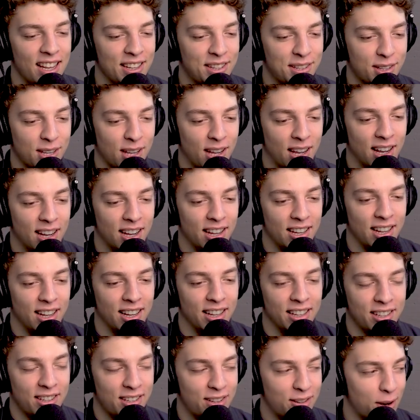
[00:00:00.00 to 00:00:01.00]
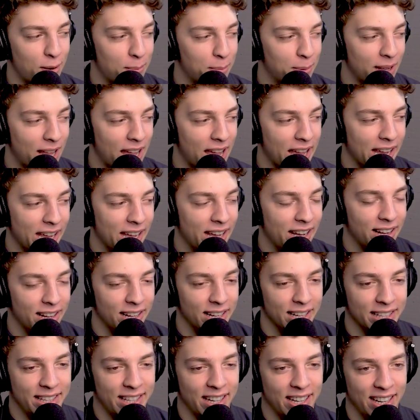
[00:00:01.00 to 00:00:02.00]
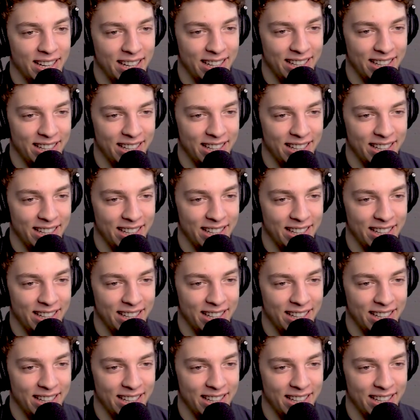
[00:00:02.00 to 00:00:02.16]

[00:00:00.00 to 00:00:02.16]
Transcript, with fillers: has right, hard, go, trouble getting it hard.